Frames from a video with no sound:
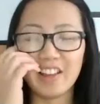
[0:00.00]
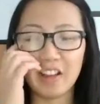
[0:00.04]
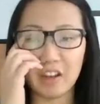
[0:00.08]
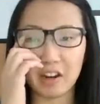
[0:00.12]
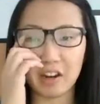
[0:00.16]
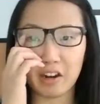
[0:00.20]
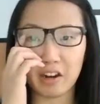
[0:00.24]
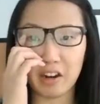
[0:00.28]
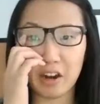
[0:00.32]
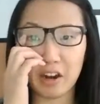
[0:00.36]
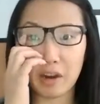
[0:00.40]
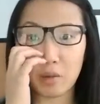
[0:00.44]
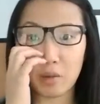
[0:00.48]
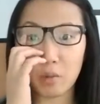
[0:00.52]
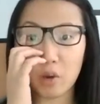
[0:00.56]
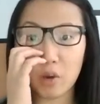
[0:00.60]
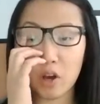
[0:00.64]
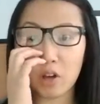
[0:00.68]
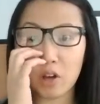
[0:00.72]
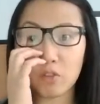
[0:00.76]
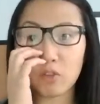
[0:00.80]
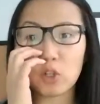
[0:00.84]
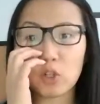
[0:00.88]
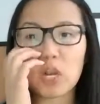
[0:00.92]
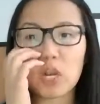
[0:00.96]
All right.
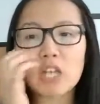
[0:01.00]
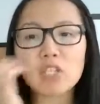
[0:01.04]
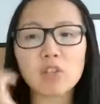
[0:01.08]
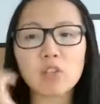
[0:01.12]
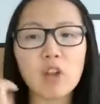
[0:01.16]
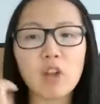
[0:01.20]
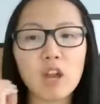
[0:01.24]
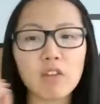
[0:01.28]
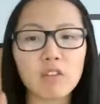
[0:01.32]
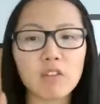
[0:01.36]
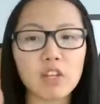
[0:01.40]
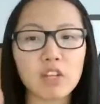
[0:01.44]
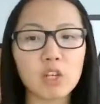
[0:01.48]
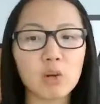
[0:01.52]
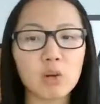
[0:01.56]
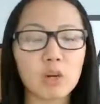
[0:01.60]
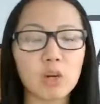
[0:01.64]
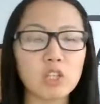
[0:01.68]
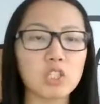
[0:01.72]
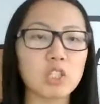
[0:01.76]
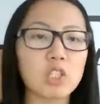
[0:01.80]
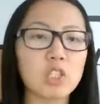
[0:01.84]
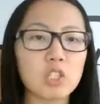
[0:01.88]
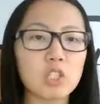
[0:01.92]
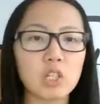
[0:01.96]
Well, if you guys don't have any
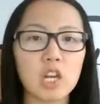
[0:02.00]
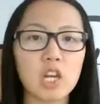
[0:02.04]
questions